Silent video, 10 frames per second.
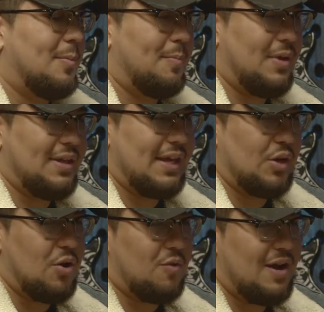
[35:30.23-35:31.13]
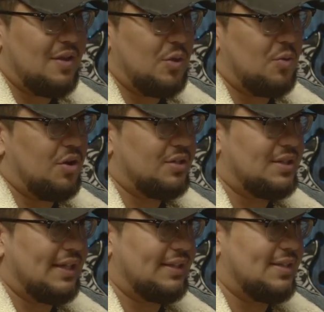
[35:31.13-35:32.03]
but they go around the world to
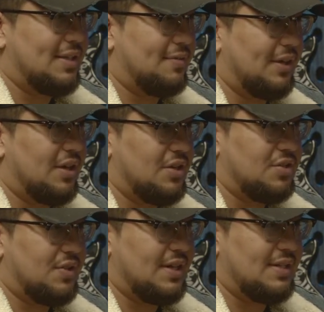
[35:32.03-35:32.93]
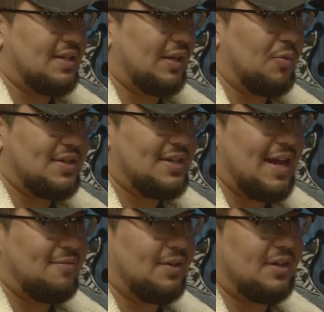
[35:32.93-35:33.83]
like these different countries, like West
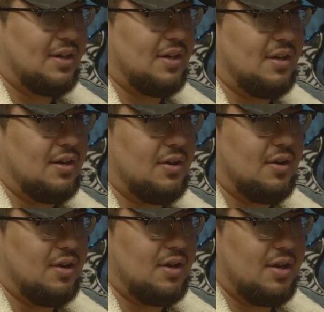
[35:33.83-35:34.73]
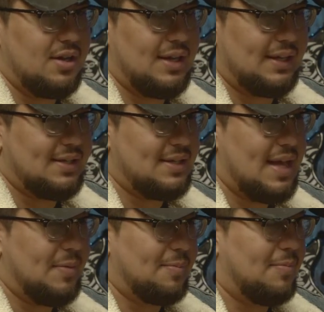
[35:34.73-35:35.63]
Africa or like
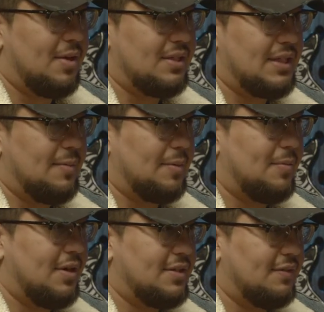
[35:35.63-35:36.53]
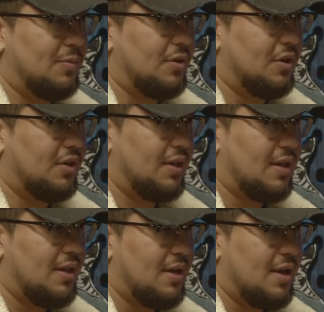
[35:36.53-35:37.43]
Islamic parts of the world.
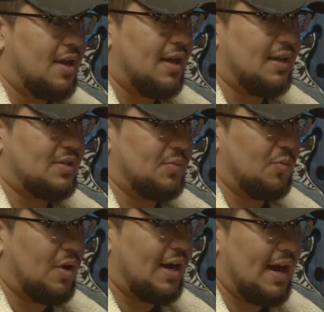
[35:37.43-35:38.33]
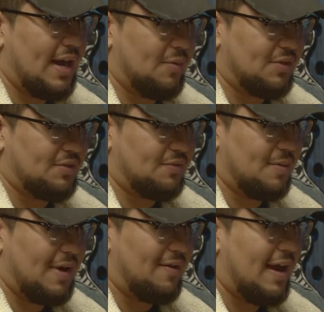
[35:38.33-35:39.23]
And this one guy was
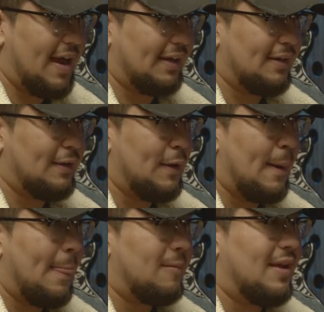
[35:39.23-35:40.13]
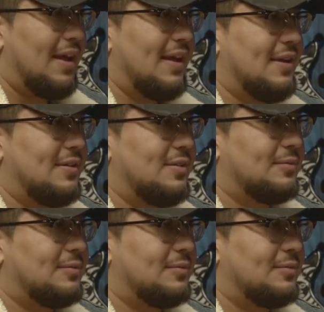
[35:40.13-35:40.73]
from Iraq, and